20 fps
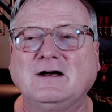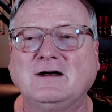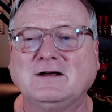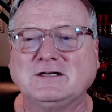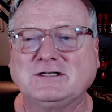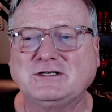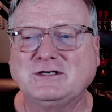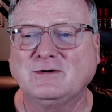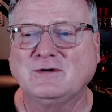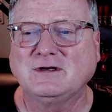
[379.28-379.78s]

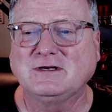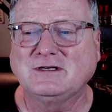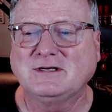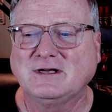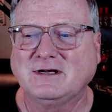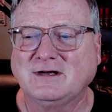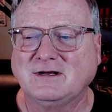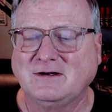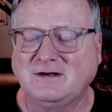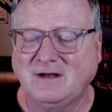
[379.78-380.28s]
So it's
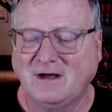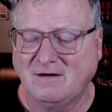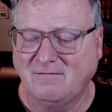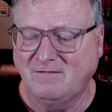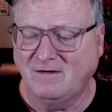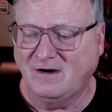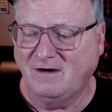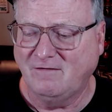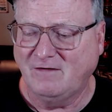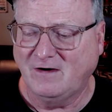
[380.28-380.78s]
done
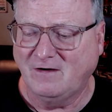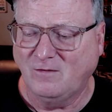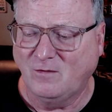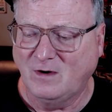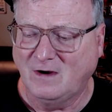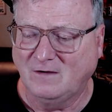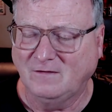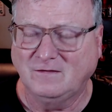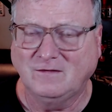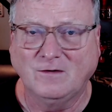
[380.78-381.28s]
very, very
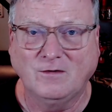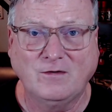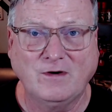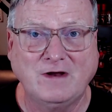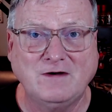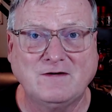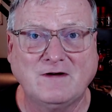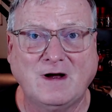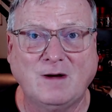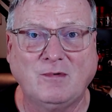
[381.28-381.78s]
well. So
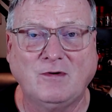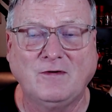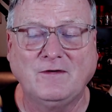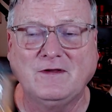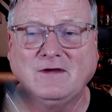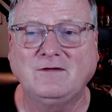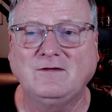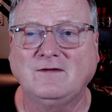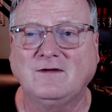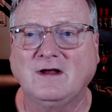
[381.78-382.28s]
great job on
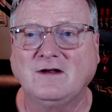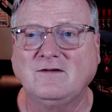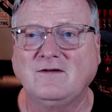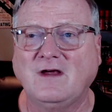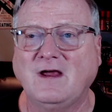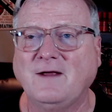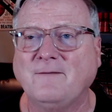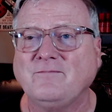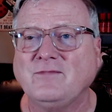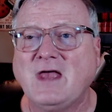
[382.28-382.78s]
this,
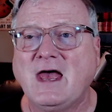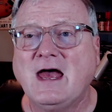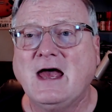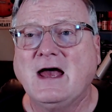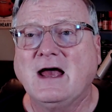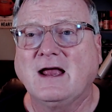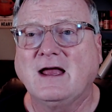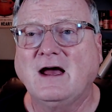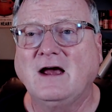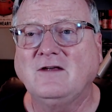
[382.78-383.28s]
Jake.
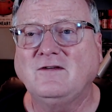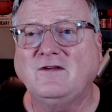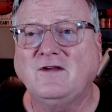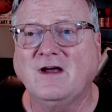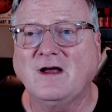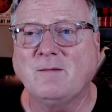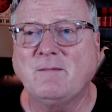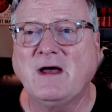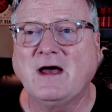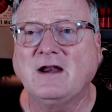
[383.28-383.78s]
Guys,
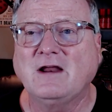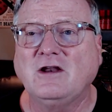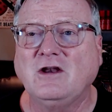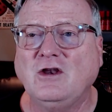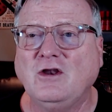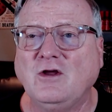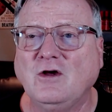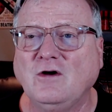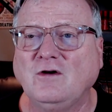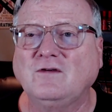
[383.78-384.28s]
check them out at
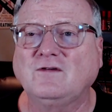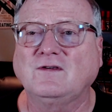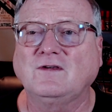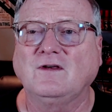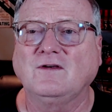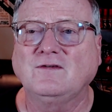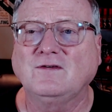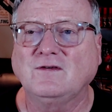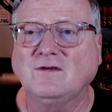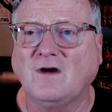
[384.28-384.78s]

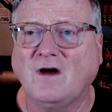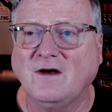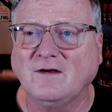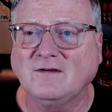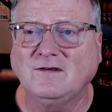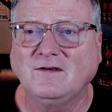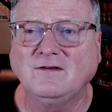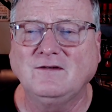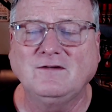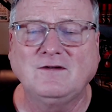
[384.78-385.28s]

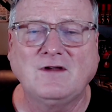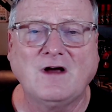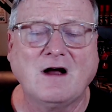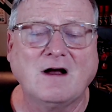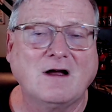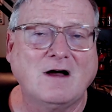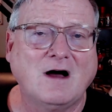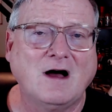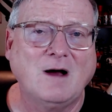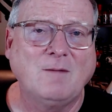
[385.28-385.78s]

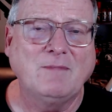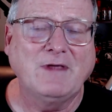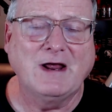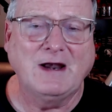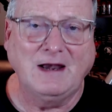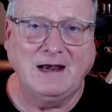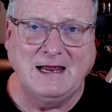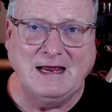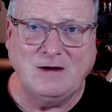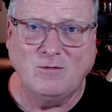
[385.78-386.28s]
nukesauces.com.
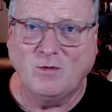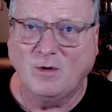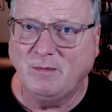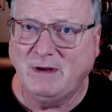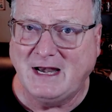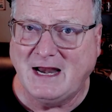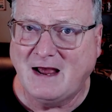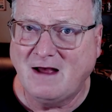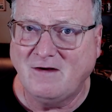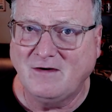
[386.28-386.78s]
That link will
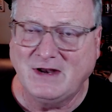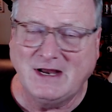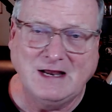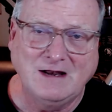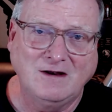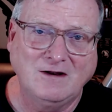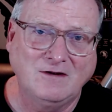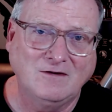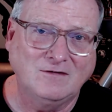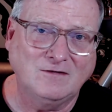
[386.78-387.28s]
be down
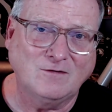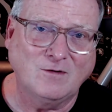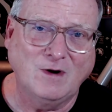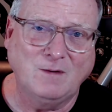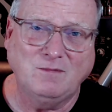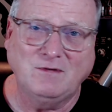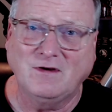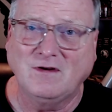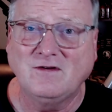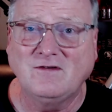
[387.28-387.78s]
in the
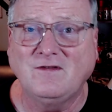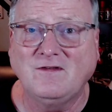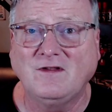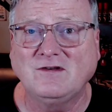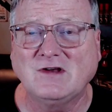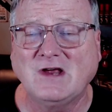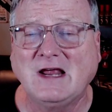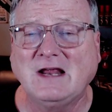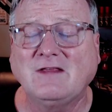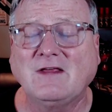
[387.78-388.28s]
description.
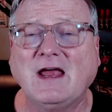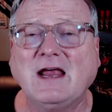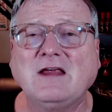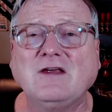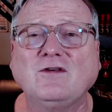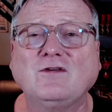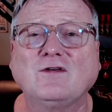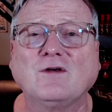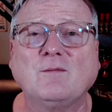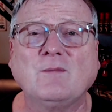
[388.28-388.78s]
Jake, thank
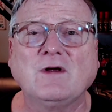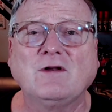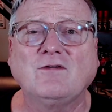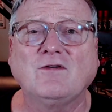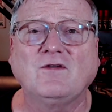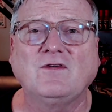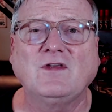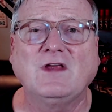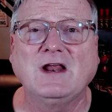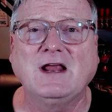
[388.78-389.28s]
you so much
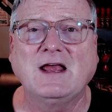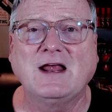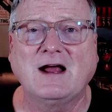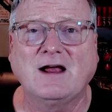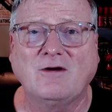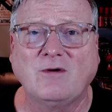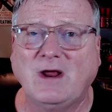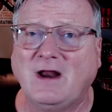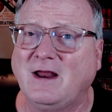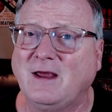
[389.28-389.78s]
for seeing it. I
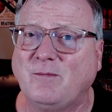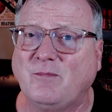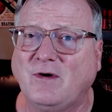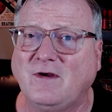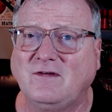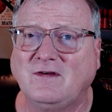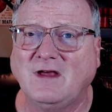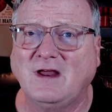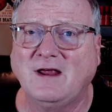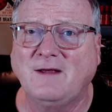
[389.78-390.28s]
greatly
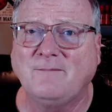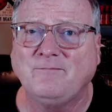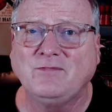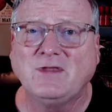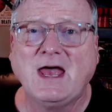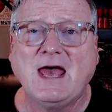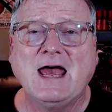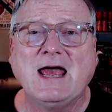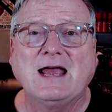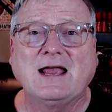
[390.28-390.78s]
appreciate
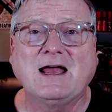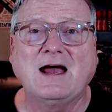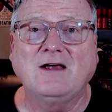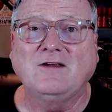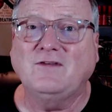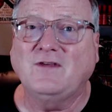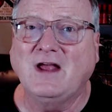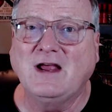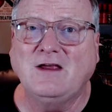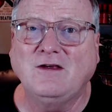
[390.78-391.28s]
it.
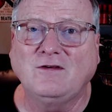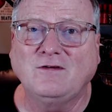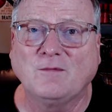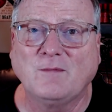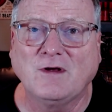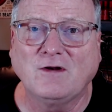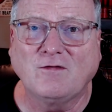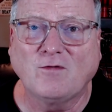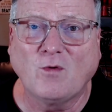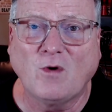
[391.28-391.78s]
Guys, thank you so
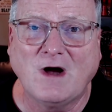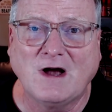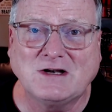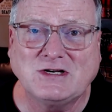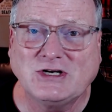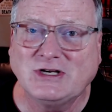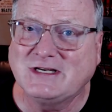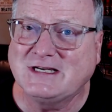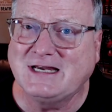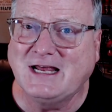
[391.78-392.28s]
much for
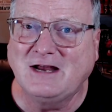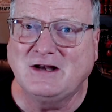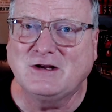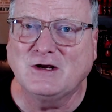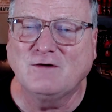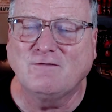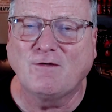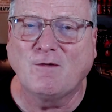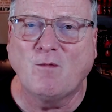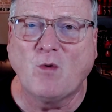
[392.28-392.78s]
watching. Stay
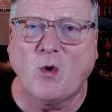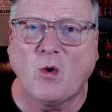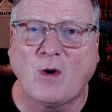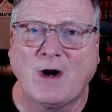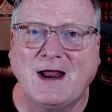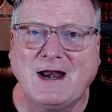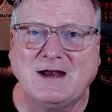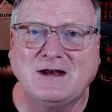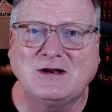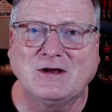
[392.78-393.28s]
tuned for
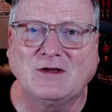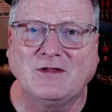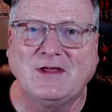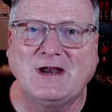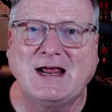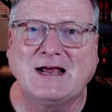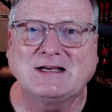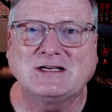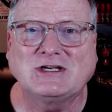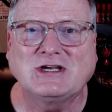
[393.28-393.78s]
more. And until the
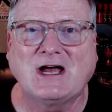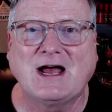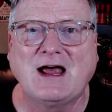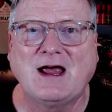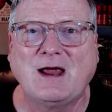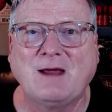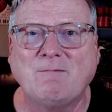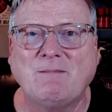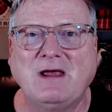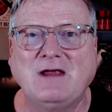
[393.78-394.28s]
next
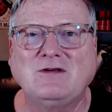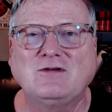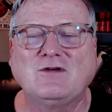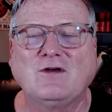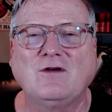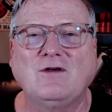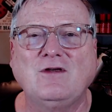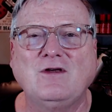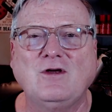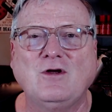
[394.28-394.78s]
time, make
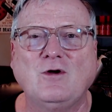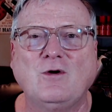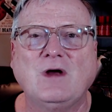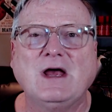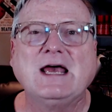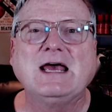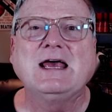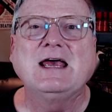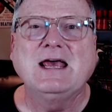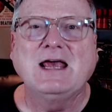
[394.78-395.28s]
sure you
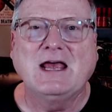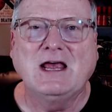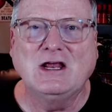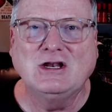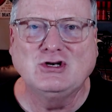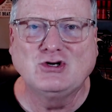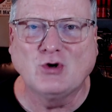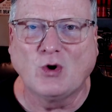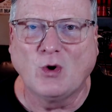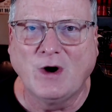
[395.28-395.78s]

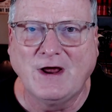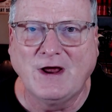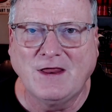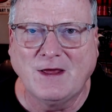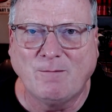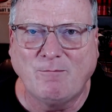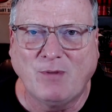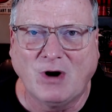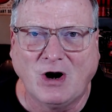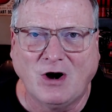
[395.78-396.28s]
enjoy
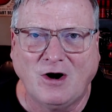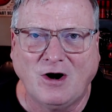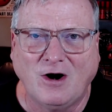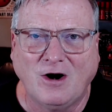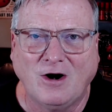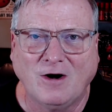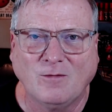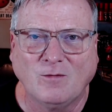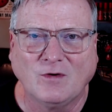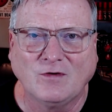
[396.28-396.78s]
the
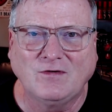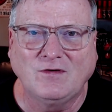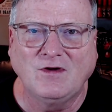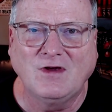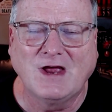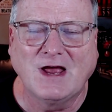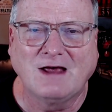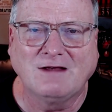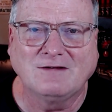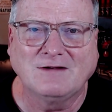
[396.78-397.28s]
burn. We'll see
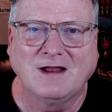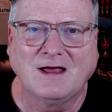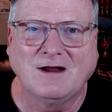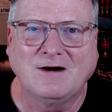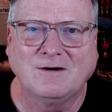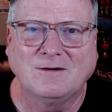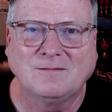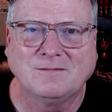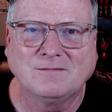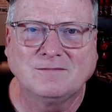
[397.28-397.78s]
you guys later.